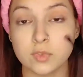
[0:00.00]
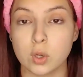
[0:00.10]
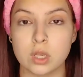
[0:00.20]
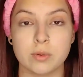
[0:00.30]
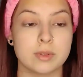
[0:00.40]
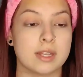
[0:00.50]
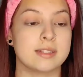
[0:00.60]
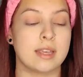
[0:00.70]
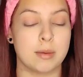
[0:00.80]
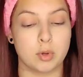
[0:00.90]
Going in with
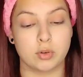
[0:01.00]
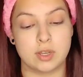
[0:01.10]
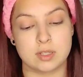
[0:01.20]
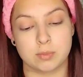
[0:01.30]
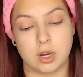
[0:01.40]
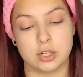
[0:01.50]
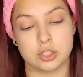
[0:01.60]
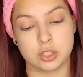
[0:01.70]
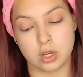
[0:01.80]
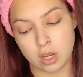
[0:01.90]
that same crease
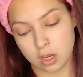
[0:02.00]
brush,